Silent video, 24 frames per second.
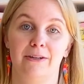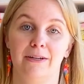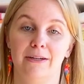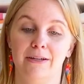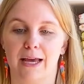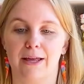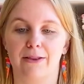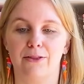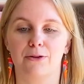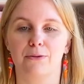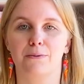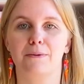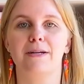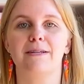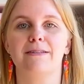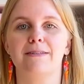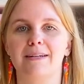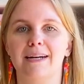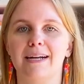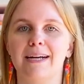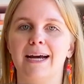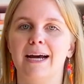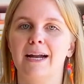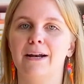And the reason
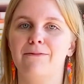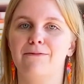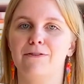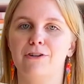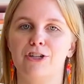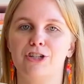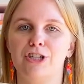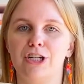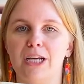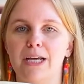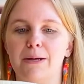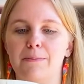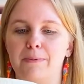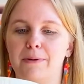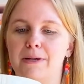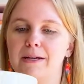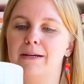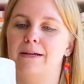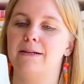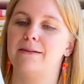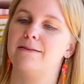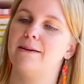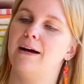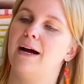I got it for cheap
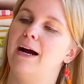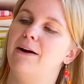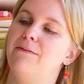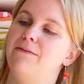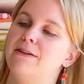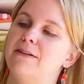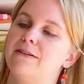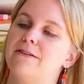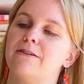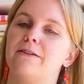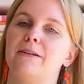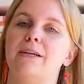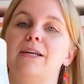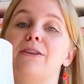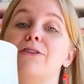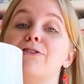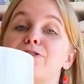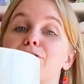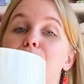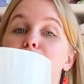is obviously there's